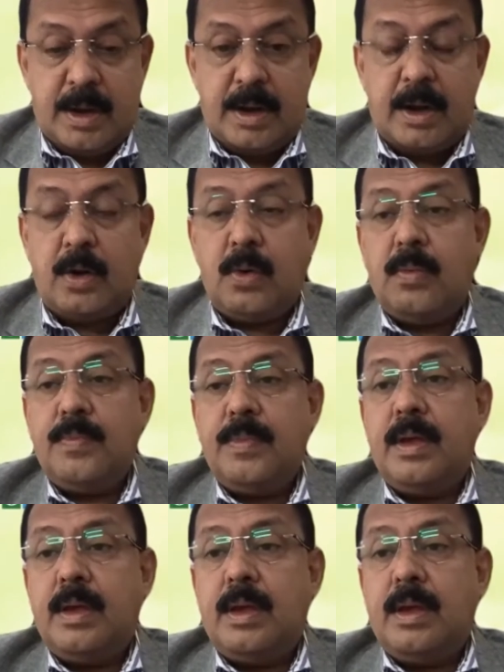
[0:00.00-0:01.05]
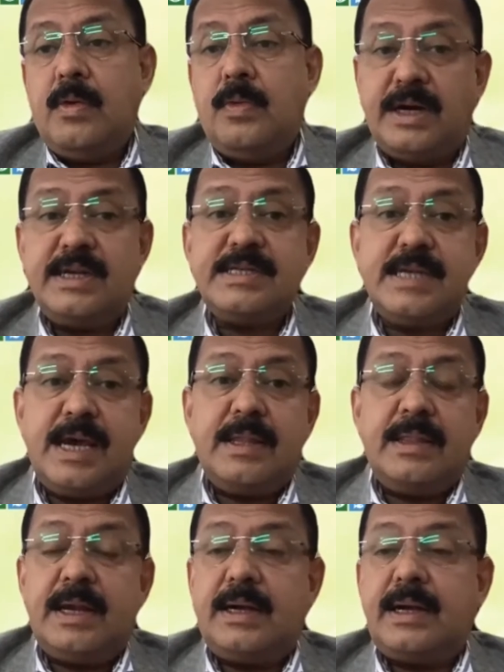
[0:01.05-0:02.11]
Now, we understand
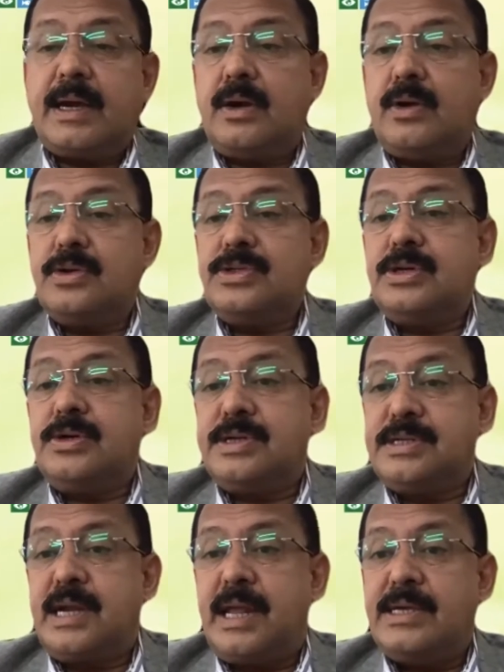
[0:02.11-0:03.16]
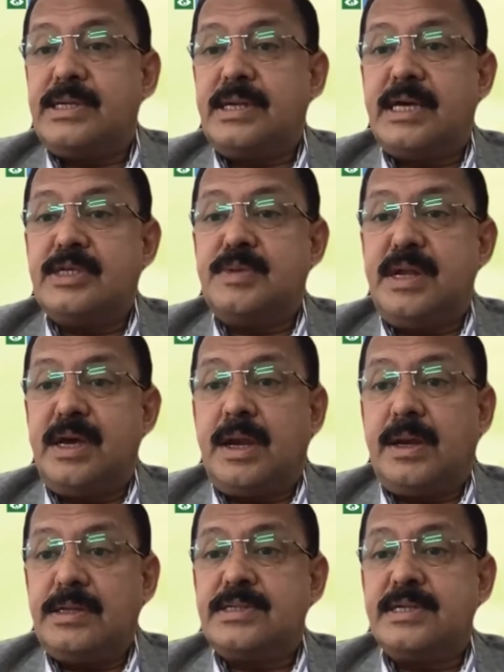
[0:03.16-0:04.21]
that technology or digitalization has been a
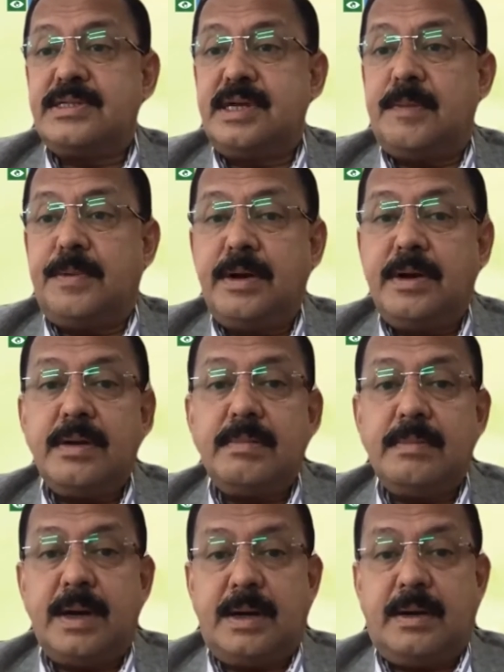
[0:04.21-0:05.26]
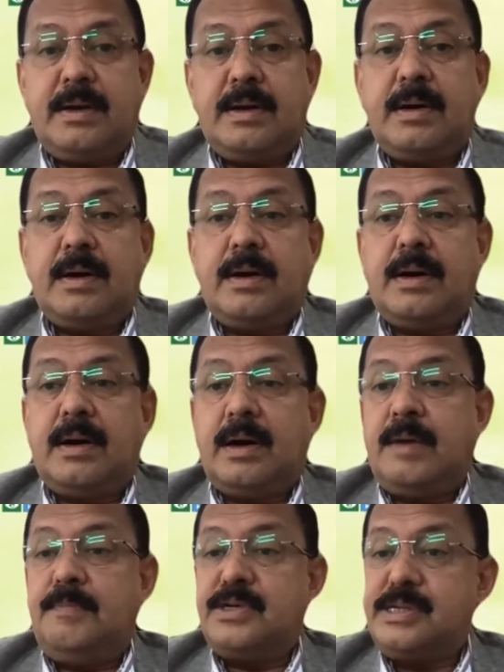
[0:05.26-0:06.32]
greatest disruptor, but
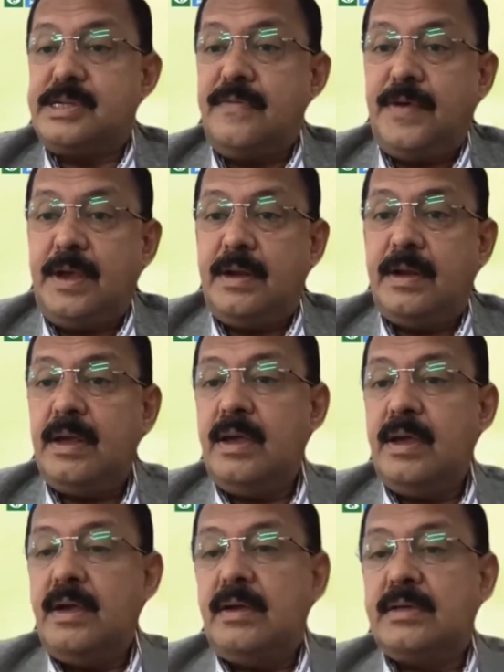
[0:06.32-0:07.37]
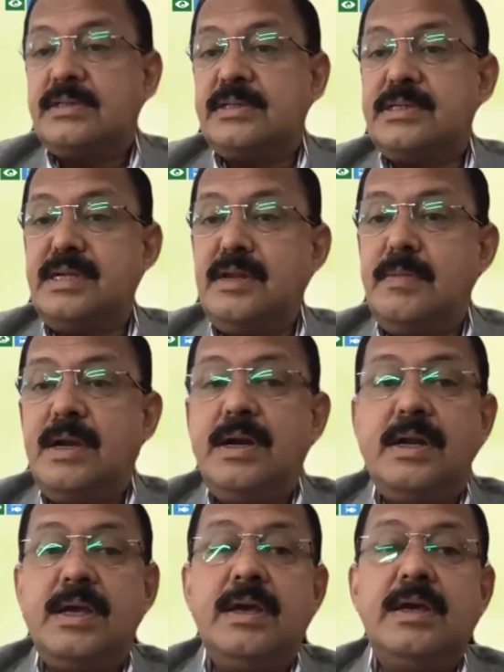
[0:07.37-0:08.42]
I personally feel
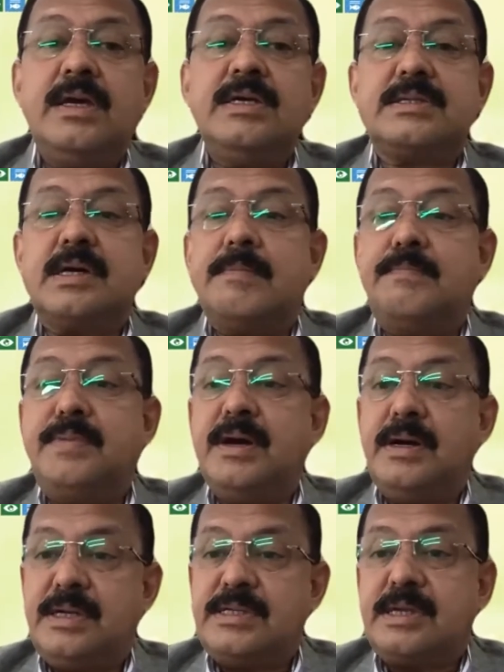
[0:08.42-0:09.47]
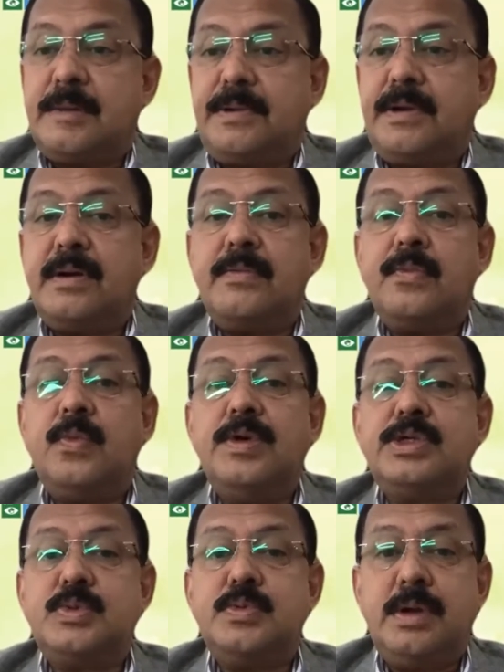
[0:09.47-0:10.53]
sustainability is a bigger disruptor,
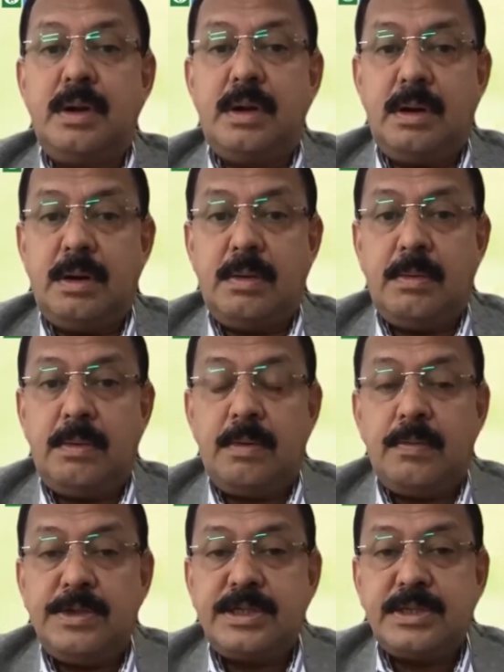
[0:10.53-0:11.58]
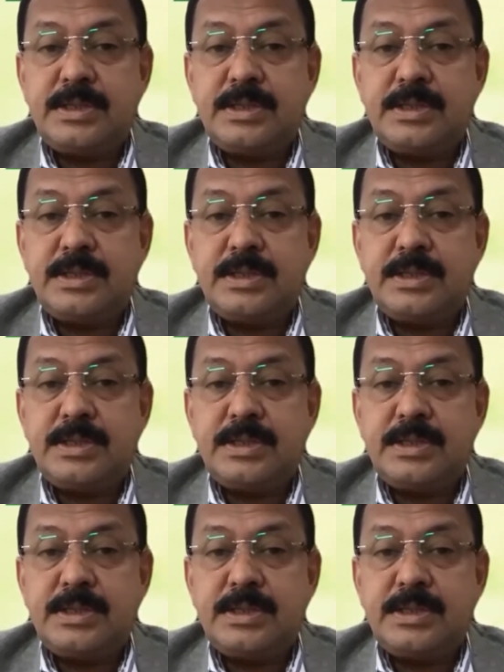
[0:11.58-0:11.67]
which is